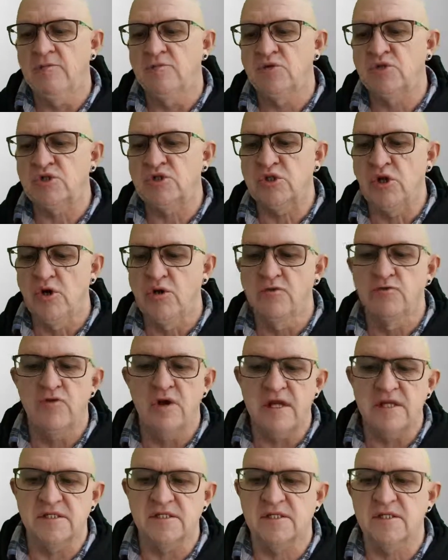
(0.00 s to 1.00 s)
so
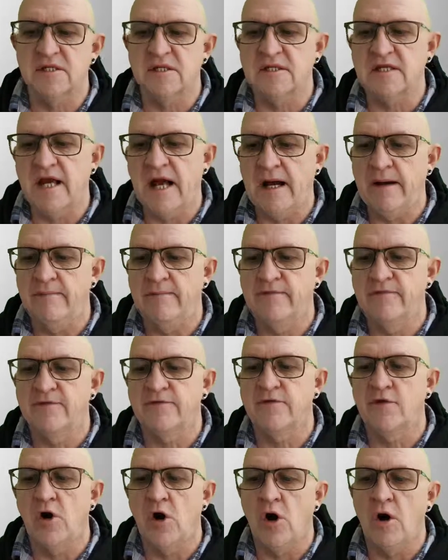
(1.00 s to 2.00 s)
reds that come
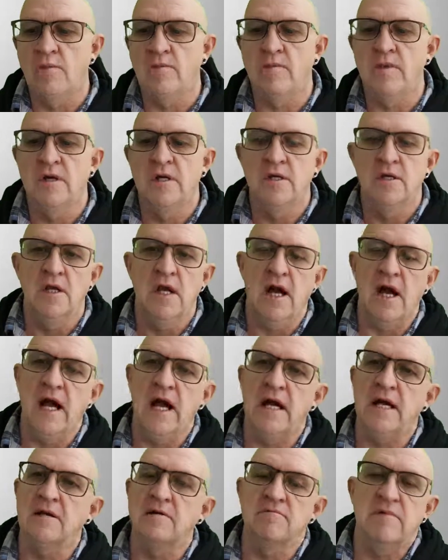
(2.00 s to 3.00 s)
from
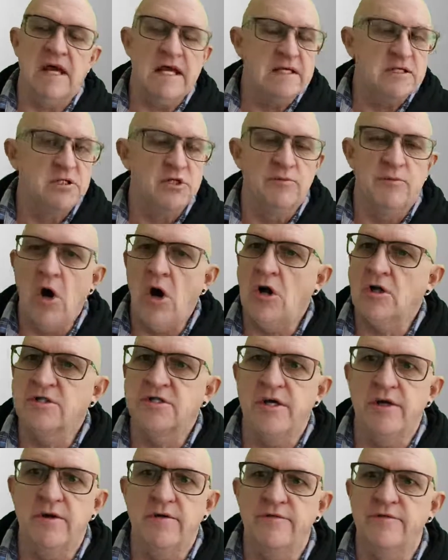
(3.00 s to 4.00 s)
like
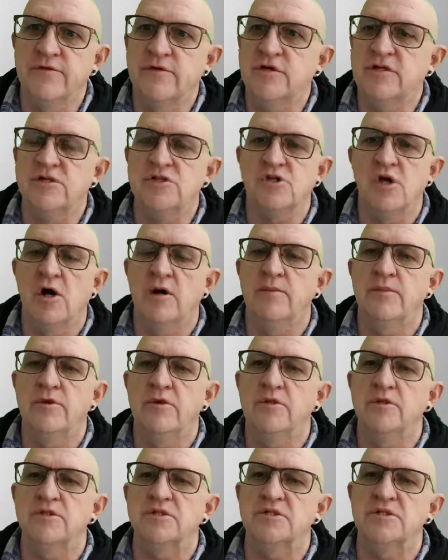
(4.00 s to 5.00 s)
tomato, for
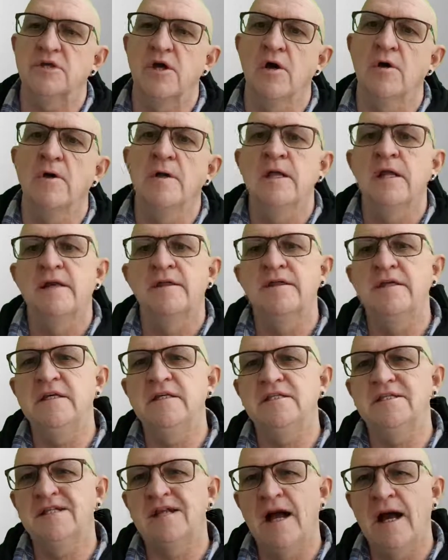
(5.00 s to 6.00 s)
example. So
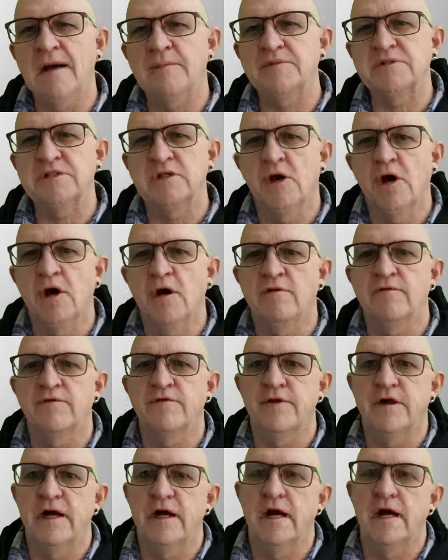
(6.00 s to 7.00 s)
these types
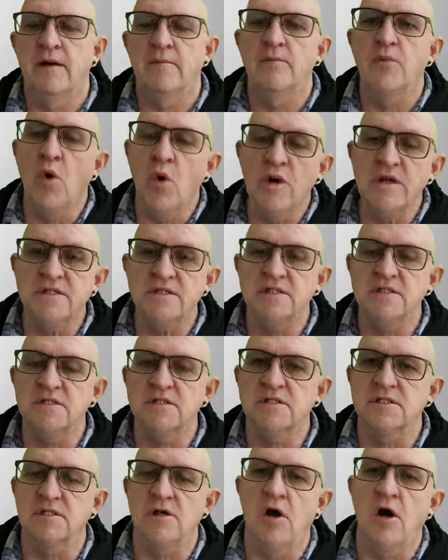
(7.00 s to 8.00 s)
of
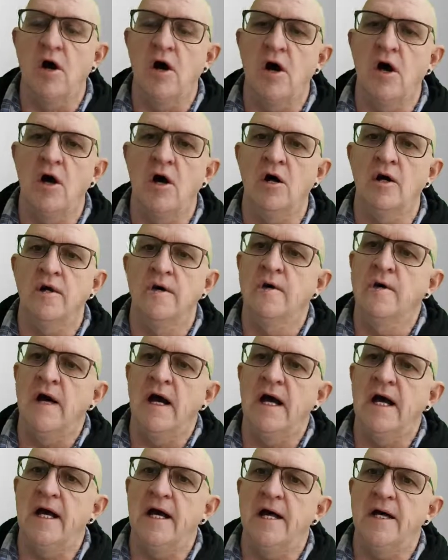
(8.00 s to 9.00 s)
poisons are
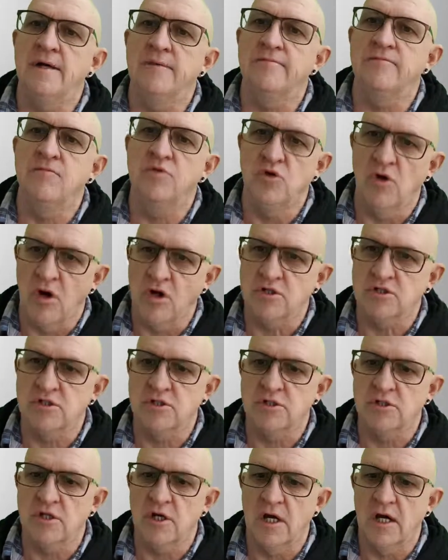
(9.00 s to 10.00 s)
not
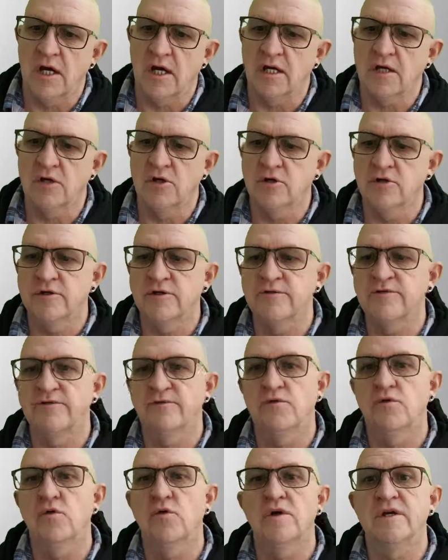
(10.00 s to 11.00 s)
good
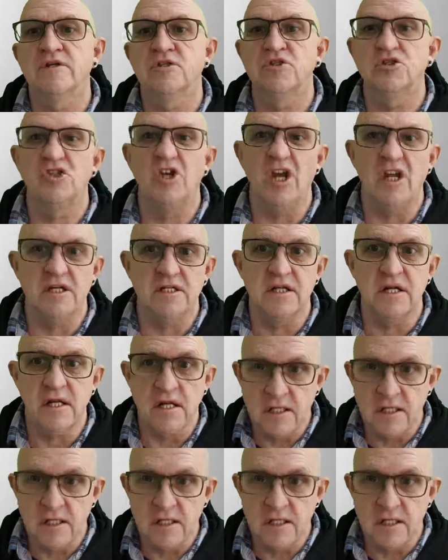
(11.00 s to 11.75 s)
for injecting